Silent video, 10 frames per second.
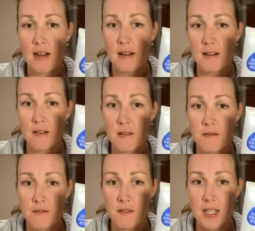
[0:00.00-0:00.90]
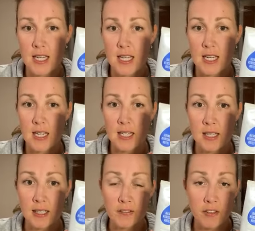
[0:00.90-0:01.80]
of the
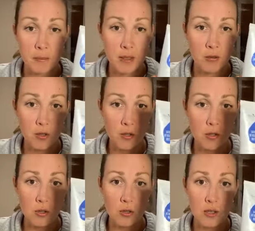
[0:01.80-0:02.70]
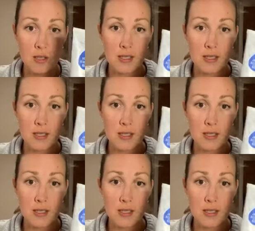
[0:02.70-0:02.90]
Young Living mineral